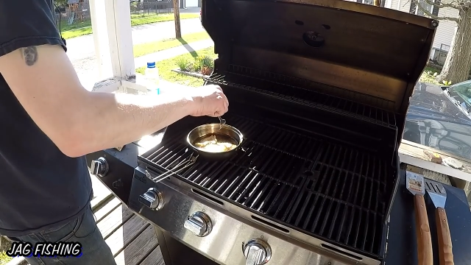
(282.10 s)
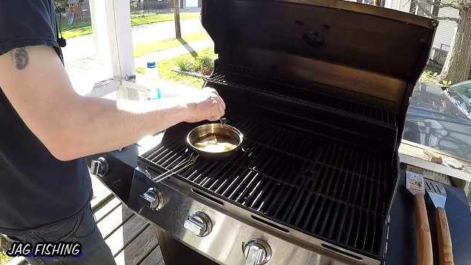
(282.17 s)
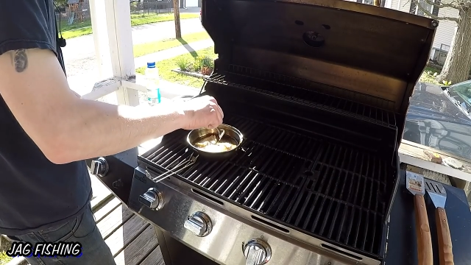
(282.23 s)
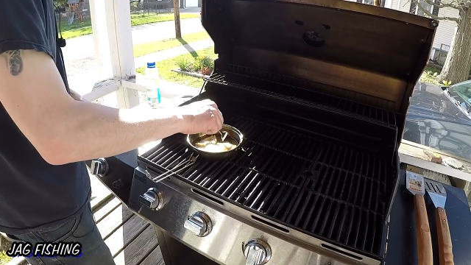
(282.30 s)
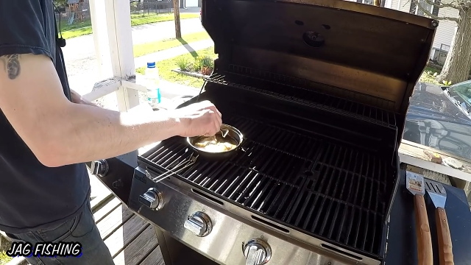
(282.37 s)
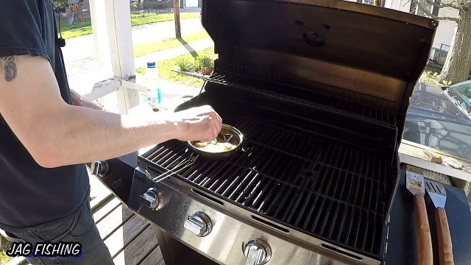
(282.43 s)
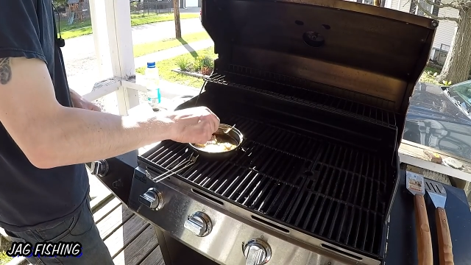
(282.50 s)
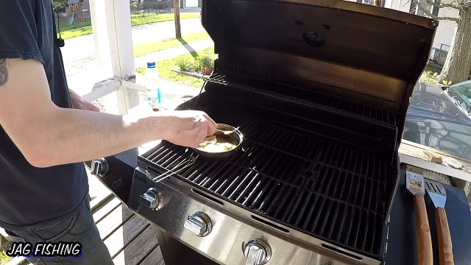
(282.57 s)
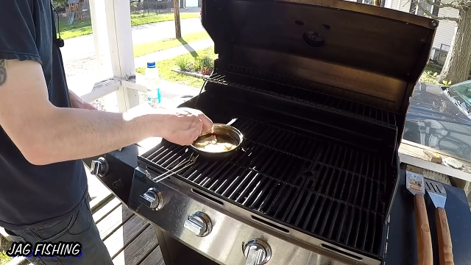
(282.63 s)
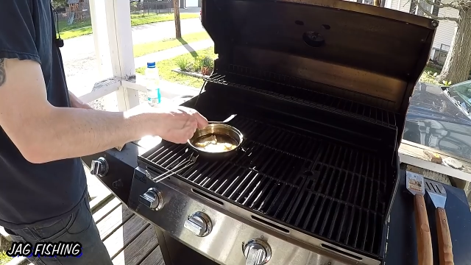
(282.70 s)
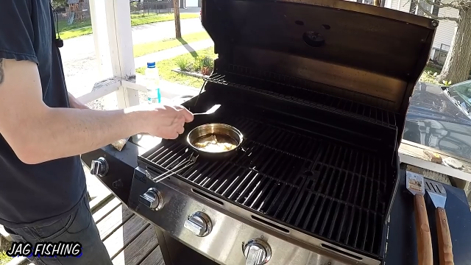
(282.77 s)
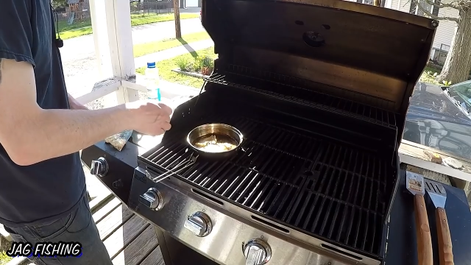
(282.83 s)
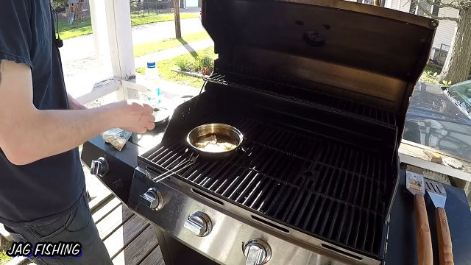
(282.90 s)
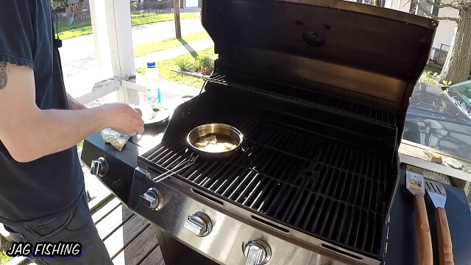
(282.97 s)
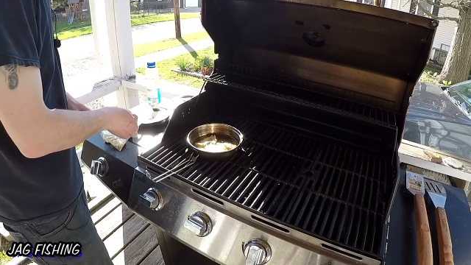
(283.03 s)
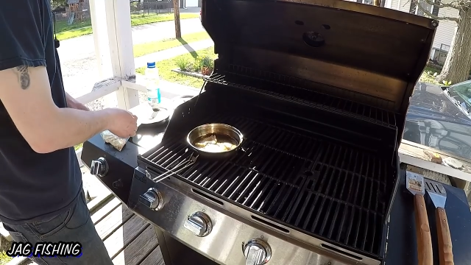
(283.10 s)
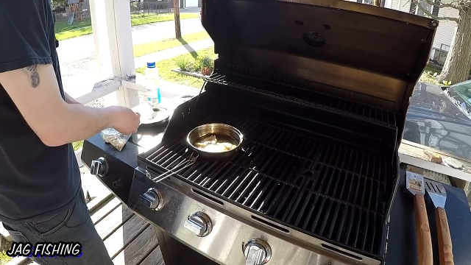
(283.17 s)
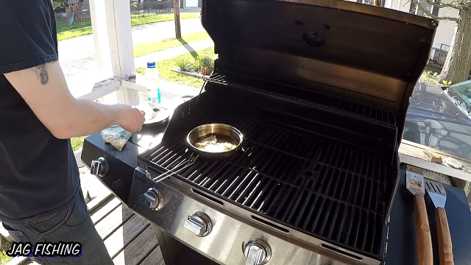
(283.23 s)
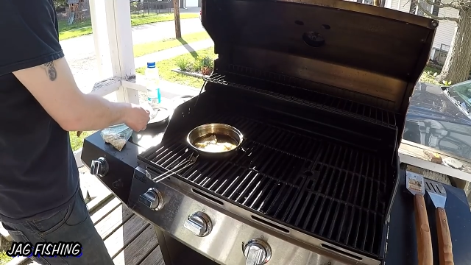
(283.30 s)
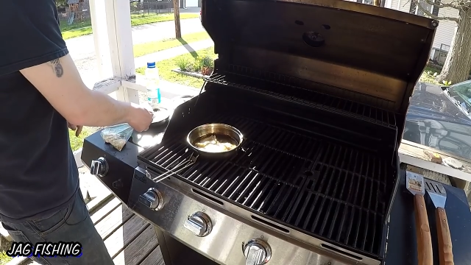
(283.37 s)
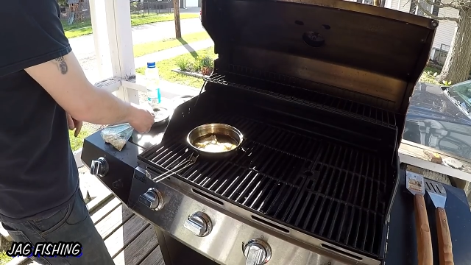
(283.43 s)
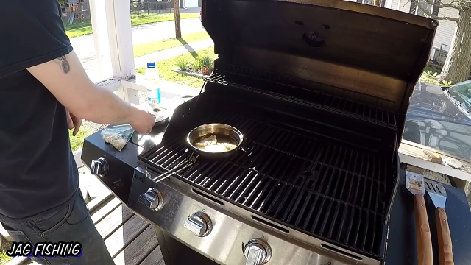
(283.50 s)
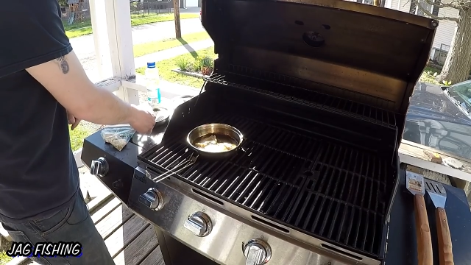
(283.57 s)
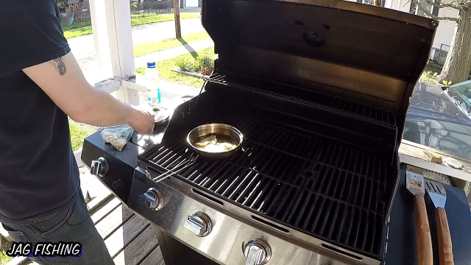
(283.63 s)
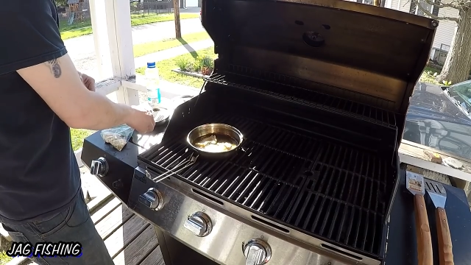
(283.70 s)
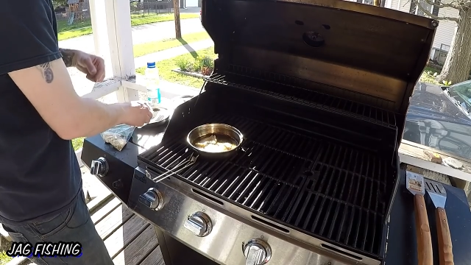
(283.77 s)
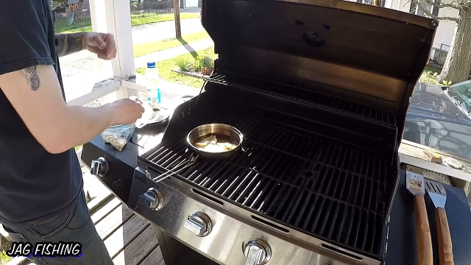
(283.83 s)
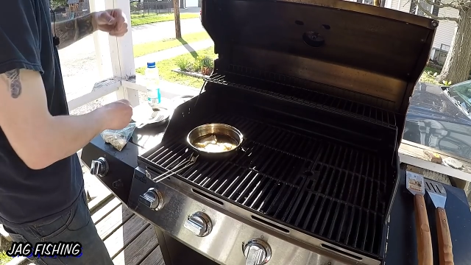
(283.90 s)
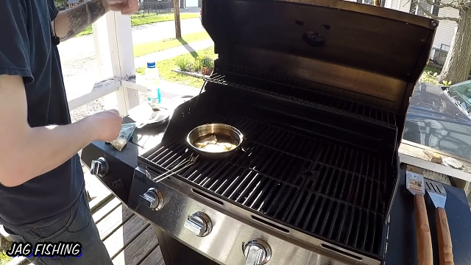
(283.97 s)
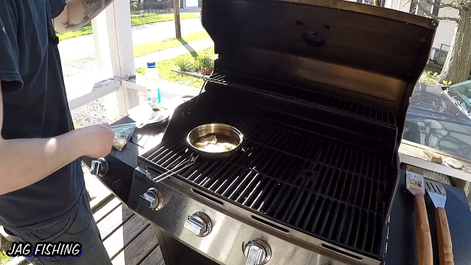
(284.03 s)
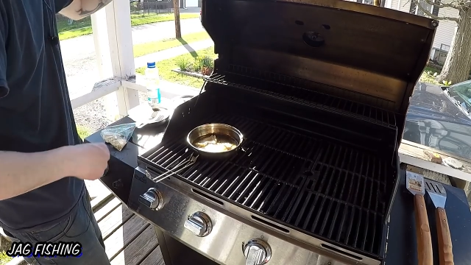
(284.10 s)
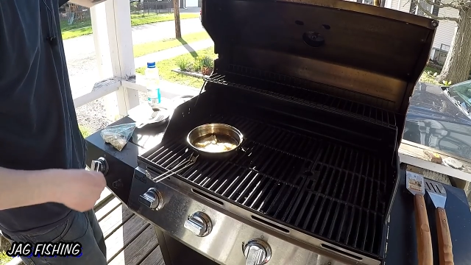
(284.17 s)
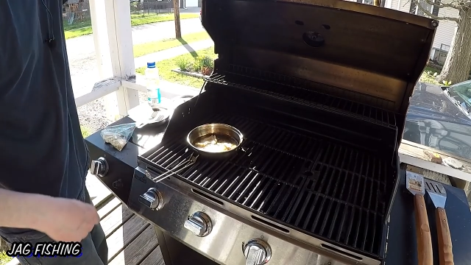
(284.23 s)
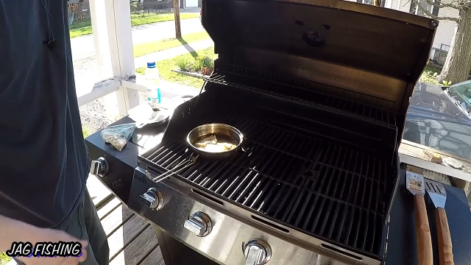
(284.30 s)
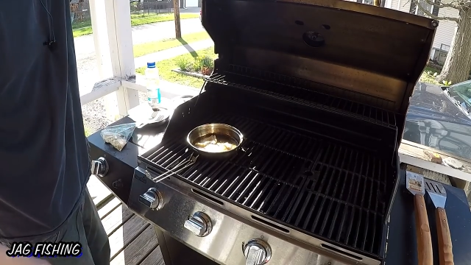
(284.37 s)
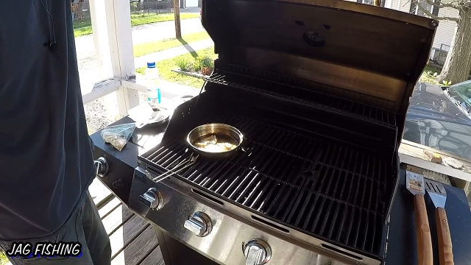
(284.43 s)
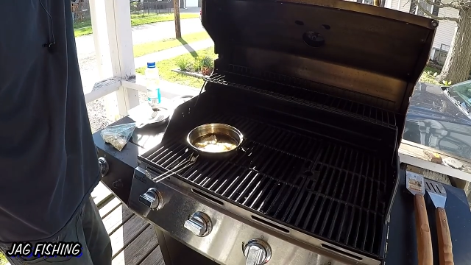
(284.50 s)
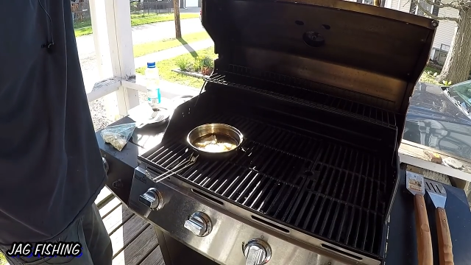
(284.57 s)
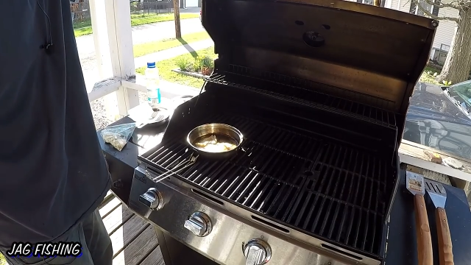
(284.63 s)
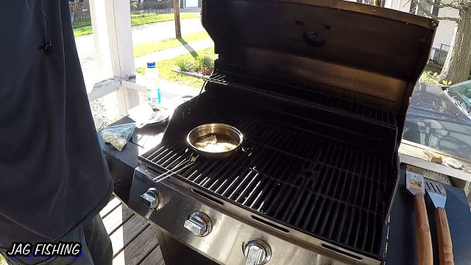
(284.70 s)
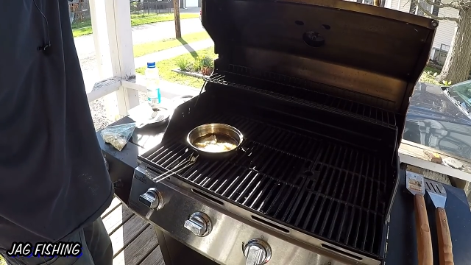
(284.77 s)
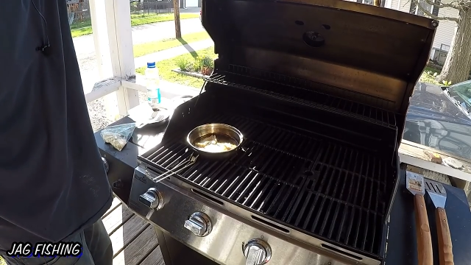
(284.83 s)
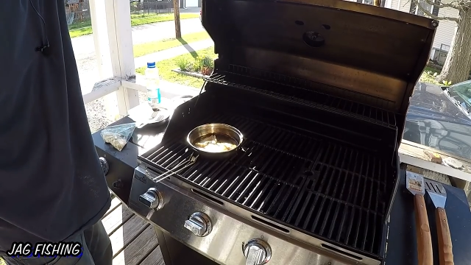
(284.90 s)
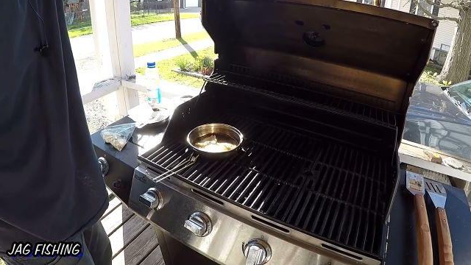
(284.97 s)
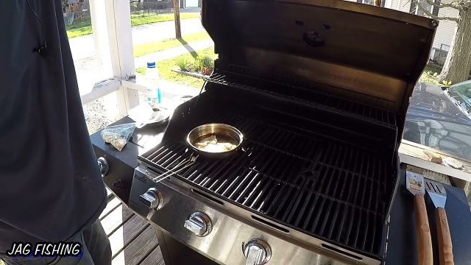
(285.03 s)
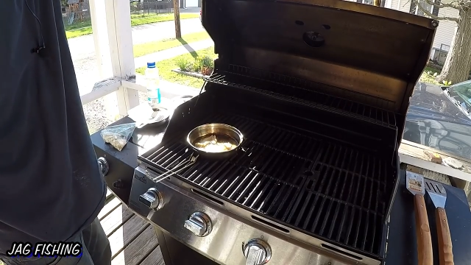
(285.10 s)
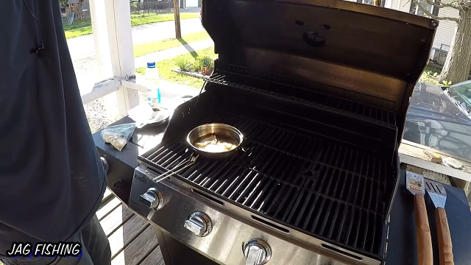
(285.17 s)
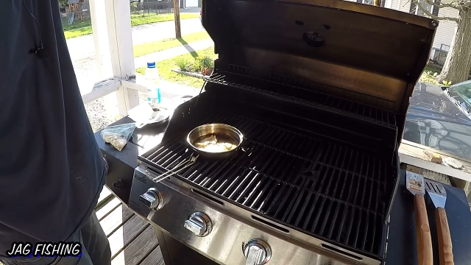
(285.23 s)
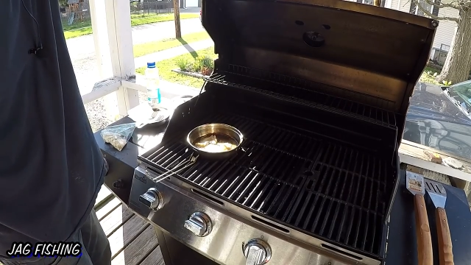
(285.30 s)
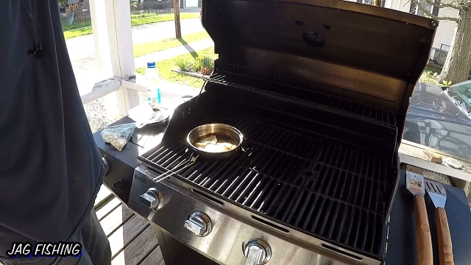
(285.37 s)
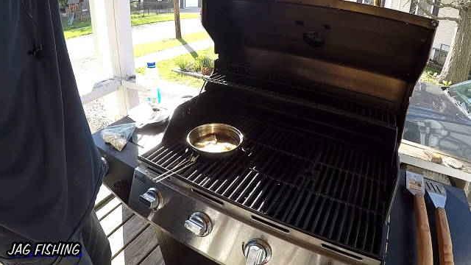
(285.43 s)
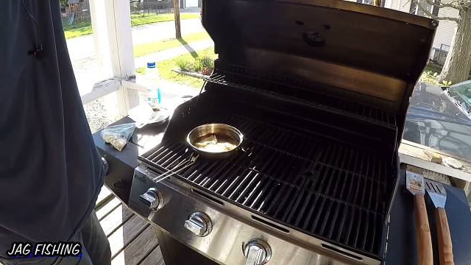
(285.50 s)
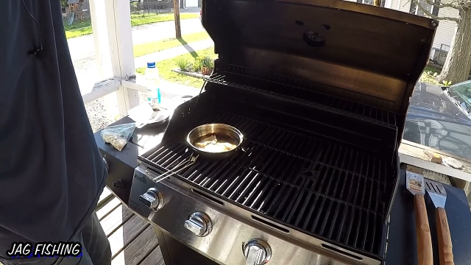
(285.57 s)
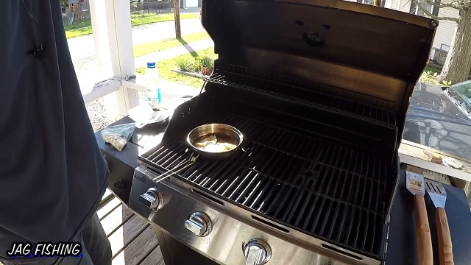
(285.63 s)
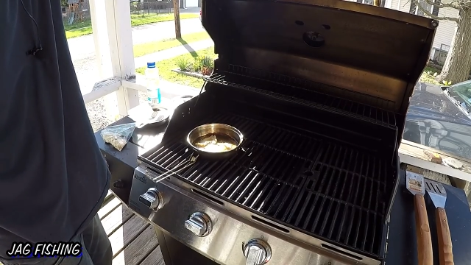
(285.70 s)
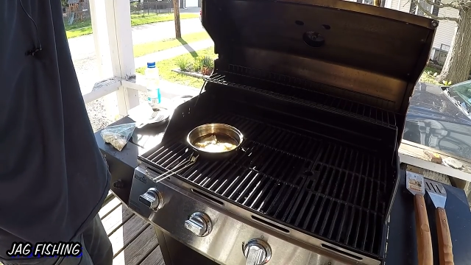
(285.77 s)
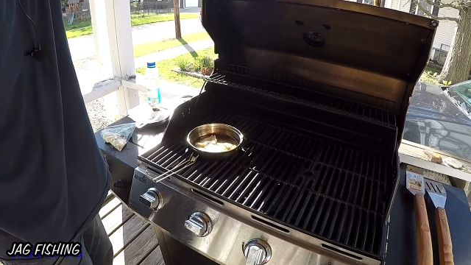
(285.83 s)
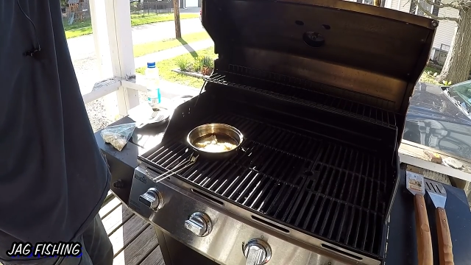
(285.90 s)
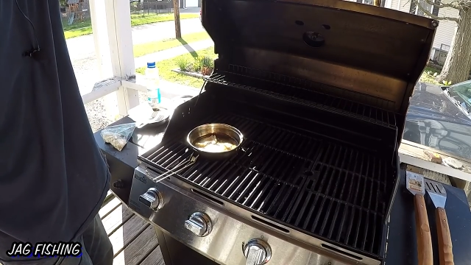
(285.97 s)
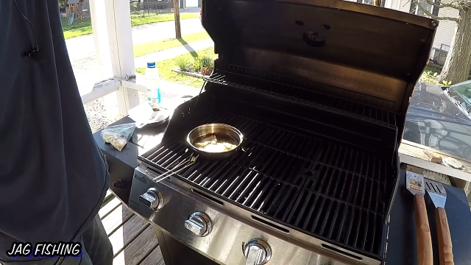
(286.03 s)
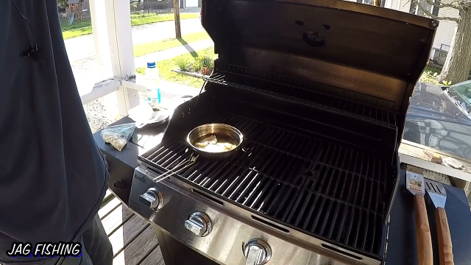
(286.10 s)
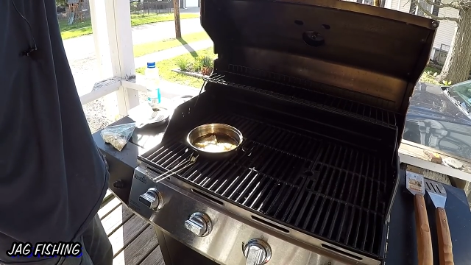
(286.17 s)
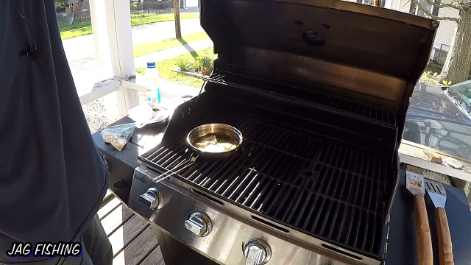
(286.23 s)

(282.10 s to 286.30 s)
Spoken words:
(no speaker visible)